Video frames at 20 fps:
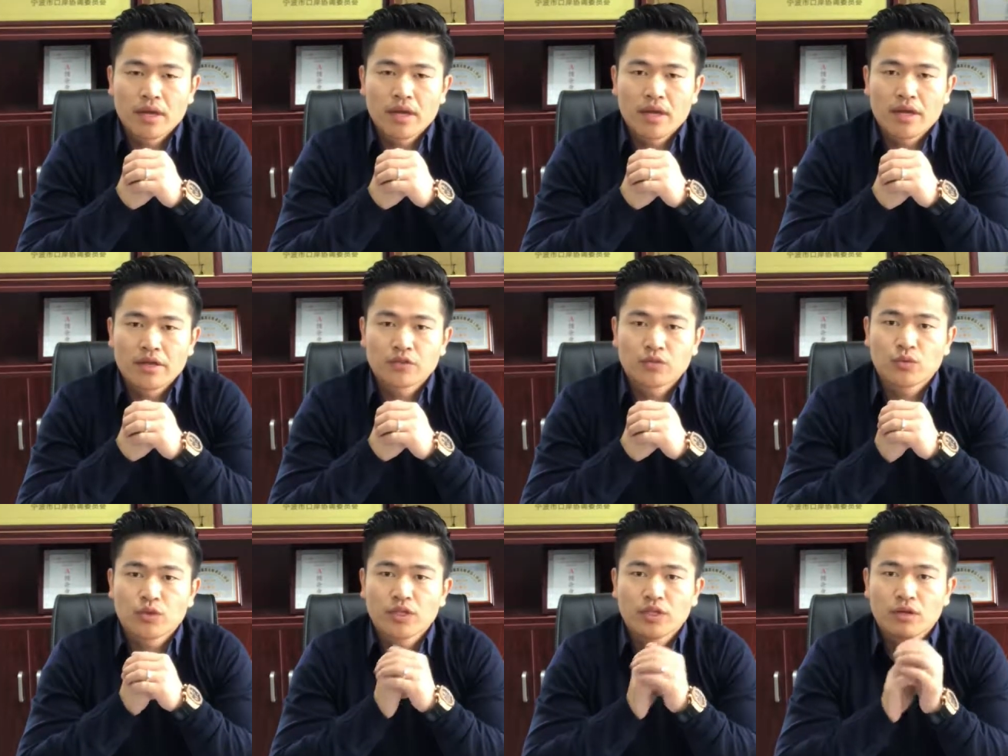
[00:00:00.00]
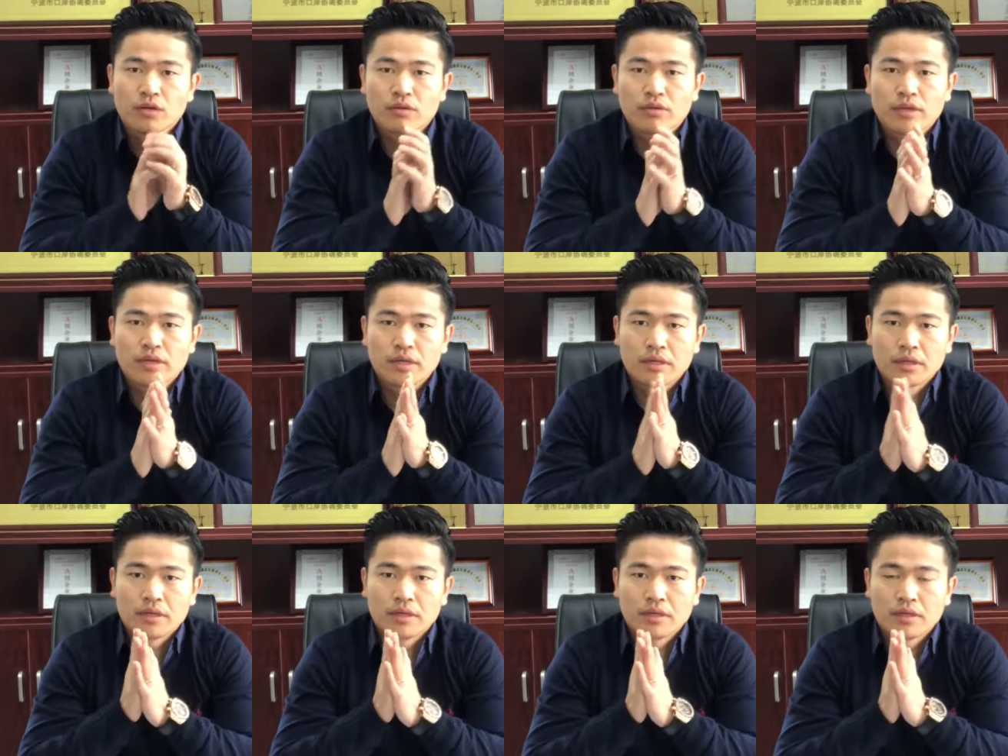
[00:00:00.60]
As we know,
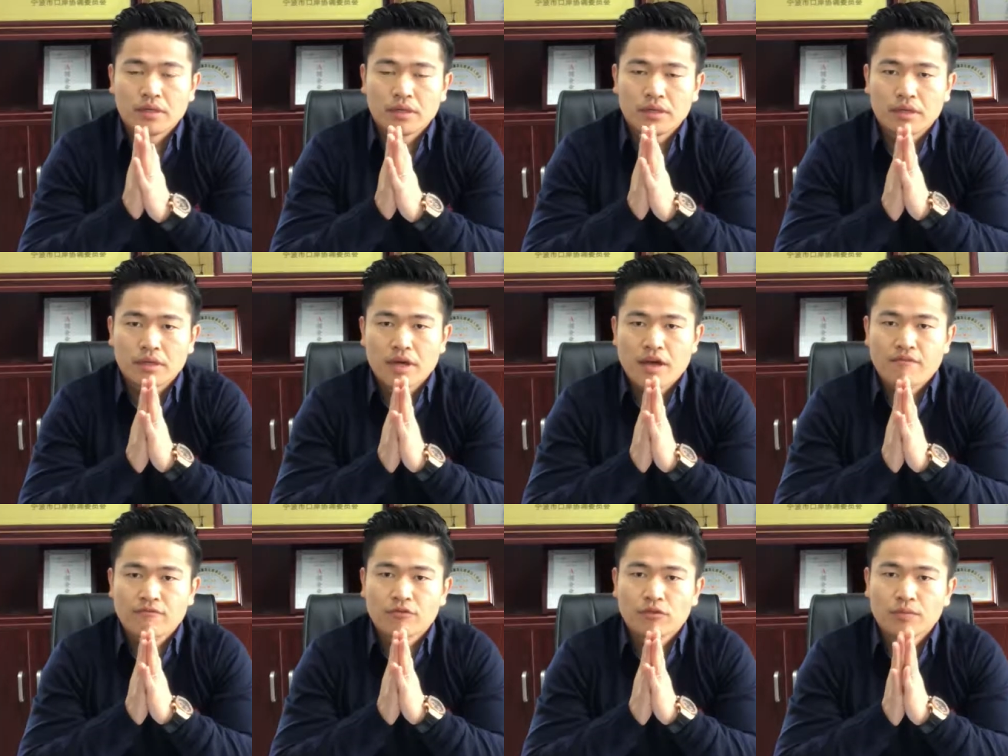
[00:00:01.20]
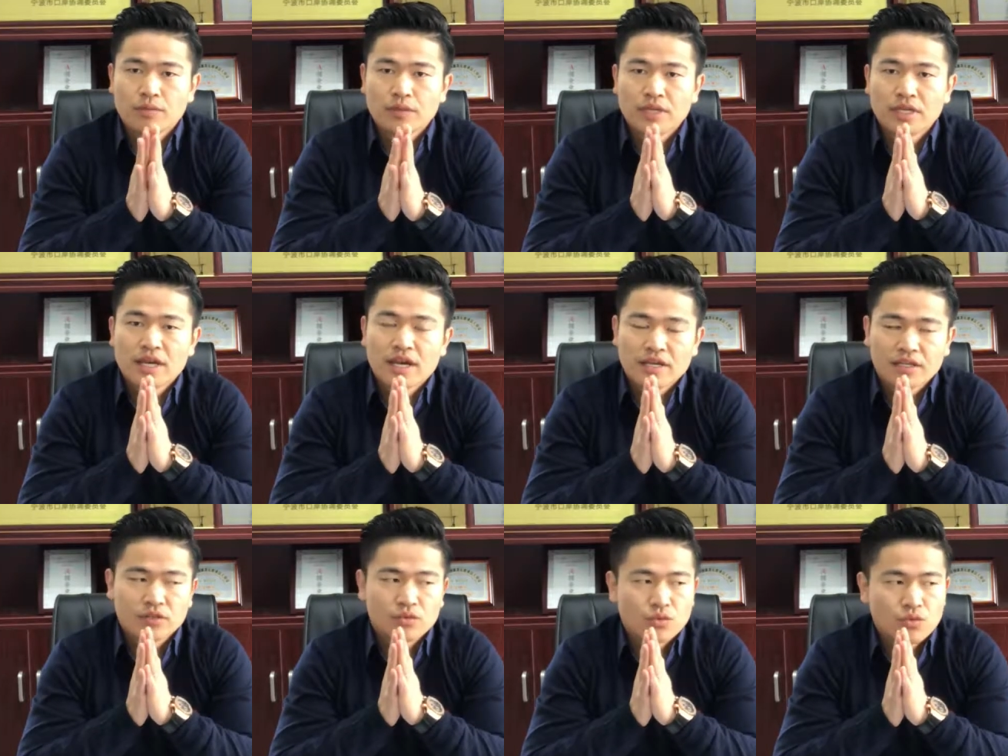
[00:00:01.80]
the FOB,
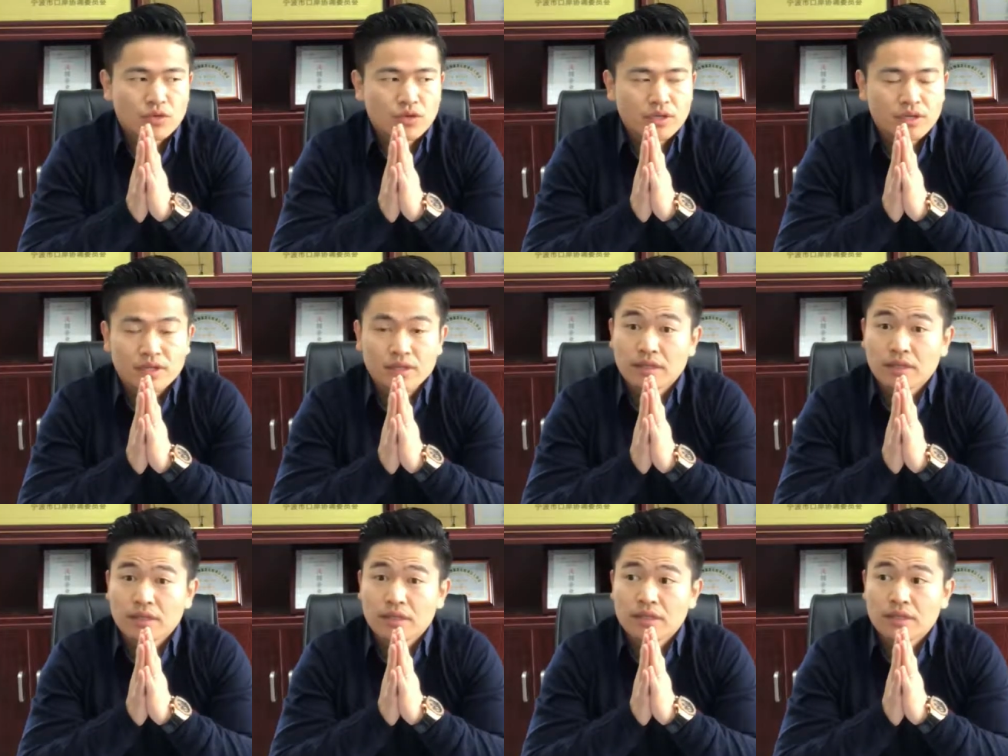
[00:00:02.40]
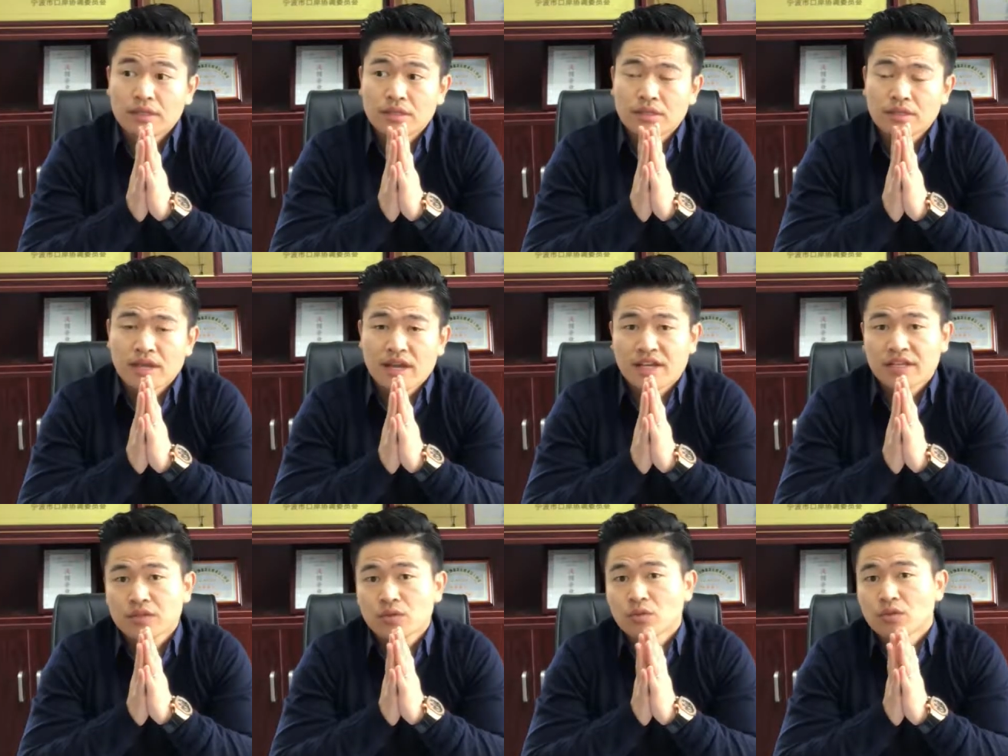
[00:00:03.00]
EXW and the
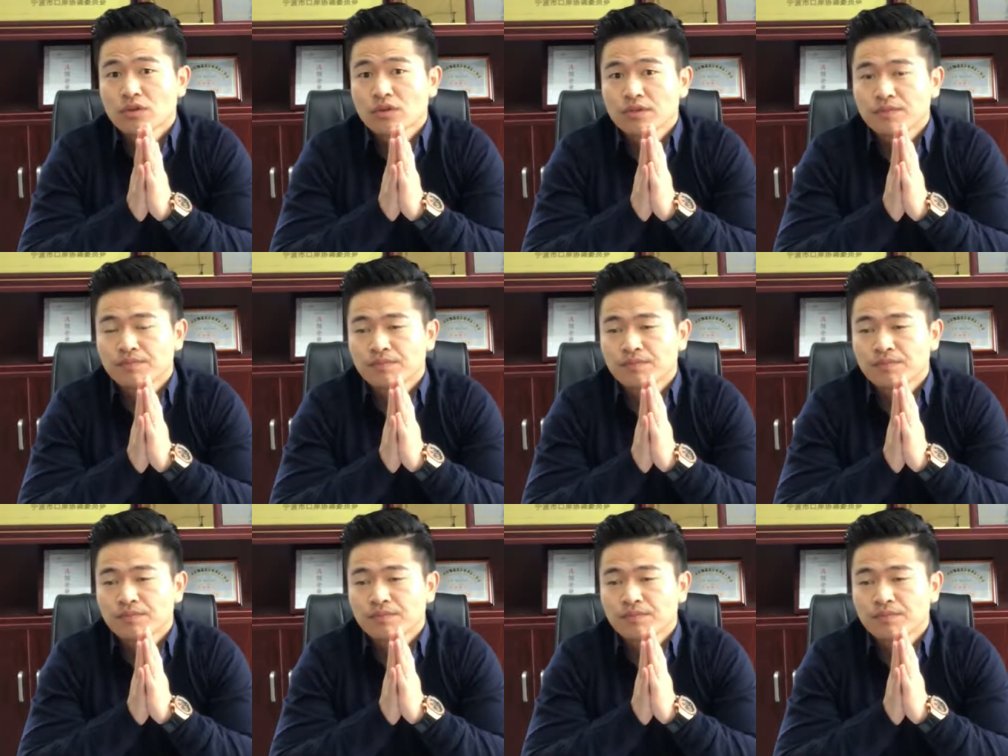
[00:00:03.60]
EXW,